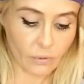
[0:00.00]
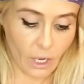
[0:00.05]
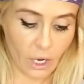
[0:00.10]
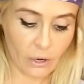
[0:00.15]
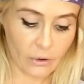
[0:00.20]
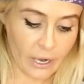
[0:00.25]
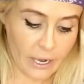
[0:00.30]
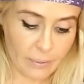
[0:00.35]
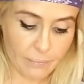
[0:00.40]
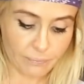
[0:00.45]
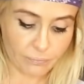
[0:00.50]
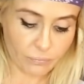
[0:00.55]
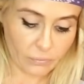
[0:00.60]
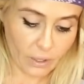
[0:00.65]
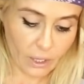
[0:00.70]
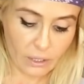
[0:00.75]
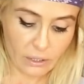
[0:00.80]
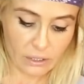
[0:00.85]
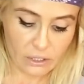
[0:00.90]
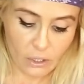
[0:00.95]
All right,
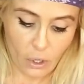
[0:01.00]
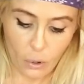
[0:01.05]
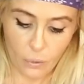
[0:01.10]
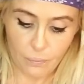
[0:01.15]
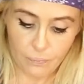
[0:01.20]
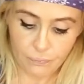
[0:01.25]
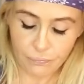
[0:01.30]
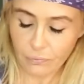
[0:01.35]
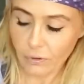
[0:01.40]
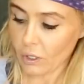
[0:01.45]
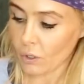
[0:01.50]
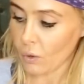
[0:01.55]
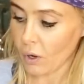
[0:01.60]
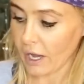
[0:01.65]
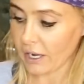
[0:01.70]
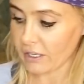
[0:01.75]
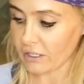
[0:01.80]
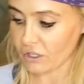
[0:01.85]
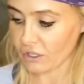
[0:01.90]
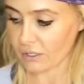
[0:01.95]
so you
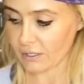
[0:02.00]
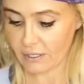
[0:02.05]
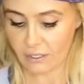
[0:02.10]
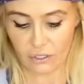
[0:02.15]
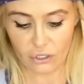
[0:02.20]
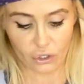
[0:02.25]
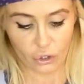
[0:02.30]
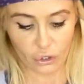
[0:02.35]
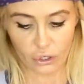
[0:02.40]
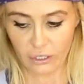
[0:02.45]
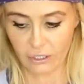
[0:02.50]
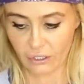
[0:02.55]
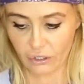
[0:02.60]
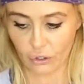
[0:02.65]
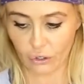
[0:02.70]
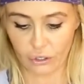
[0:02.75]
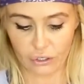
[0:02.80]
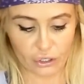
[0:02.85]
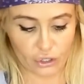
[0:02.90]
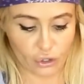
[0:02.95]
got to just stir and
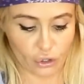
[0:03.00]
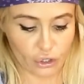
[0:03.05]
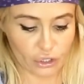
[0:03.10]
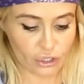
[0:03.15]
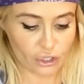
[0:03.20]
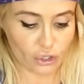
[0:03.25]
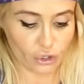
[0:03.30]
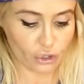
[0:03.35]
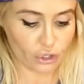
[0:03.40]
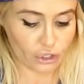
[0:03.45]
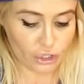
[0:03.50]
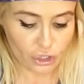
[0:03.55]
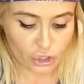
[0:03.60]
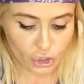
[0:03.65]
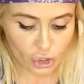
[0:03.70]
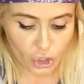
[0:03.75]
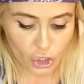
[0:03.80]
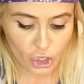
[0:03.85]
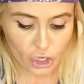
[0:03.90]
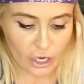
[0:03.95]
stir and stir and stir and
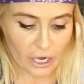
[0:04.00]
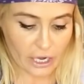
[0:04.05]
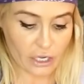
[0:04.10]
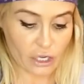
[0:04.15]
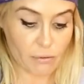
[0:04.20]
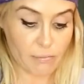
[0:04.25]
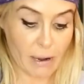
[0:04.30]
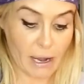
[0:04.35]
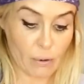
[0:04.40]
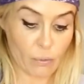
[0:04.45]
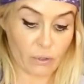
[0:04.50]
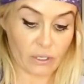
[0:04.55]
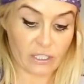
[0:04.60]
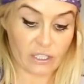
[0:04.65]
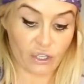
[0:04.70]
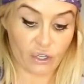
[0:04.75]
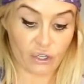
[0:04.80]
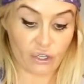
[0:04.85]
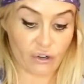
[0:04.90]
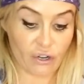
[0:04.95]
stir, and you might want
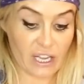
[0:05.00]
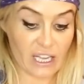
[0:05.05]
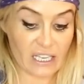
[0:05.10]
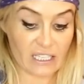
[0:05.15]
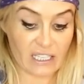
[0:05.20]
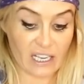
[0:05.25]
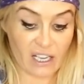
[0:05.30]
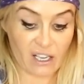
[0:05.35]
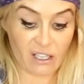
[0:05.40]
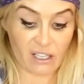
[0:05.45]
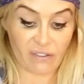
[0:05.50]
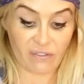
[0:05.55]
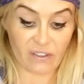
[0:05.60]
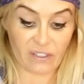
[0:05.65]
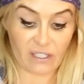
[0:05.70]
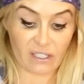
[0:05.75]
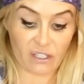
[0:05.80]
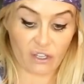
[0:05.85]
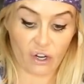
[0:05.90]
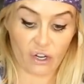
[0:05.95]
to turn your heat down if
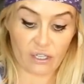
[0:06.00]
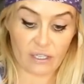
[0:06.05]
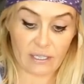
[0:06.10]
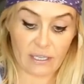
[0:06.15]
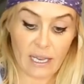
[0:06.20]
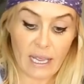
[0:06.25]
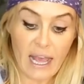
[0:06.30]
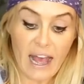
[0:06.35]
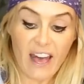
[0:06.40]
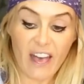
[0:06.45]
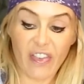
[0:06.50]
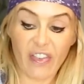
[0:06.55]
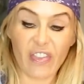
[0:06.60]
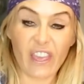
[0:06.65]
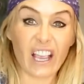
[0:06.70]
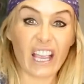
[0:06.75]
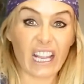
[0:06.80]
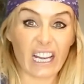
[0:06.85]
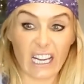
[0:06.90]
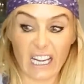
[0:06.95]
it starts
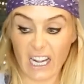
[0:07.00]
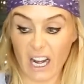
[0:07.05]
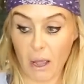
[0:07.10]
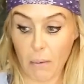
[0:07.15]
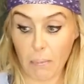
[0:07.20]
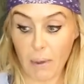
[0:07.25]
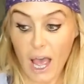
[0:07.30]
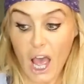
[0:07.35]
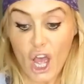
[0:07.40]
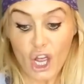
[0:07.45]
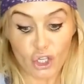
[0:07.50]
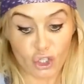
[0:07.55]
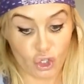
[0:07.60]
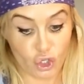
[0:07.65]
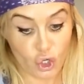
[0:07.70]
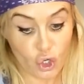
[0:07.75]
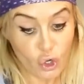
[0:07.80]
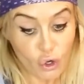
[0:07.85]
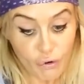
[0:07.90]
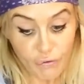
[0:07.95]
thickening up
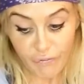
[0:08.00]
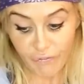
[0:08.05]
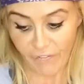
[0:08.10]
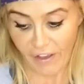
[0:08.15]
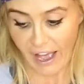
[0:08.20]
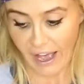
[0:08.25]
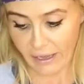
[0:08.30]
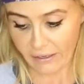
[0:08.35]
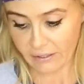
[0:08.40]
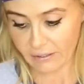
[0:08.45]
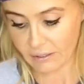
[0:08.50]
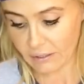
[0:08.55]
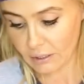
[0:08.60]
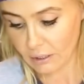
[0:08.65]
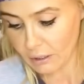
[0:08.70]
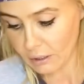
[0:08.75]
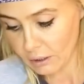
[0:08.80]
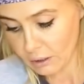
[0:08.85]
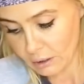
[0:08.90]
too fast.